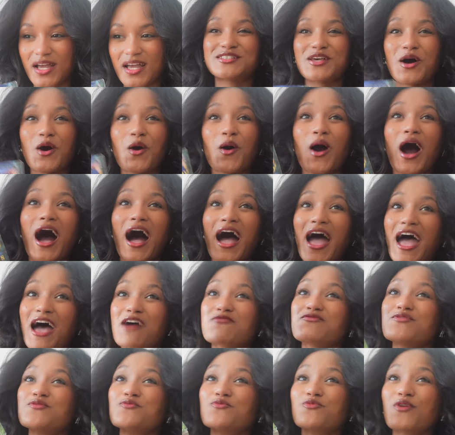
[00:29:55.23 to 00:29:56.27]
So I
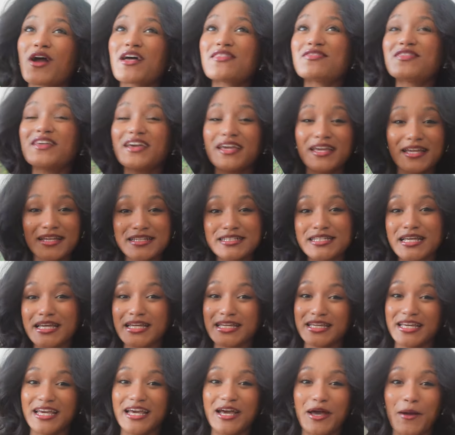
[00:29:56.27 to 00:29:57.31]
haven't read the ending
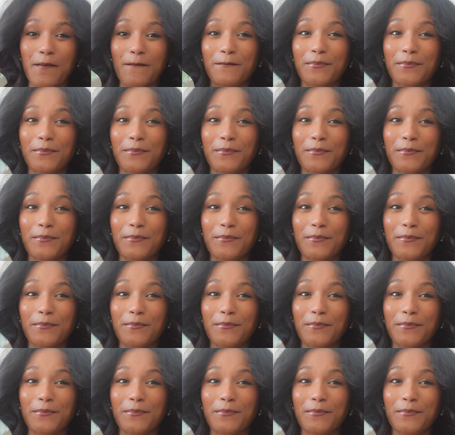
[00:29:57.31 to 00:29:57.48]
yet,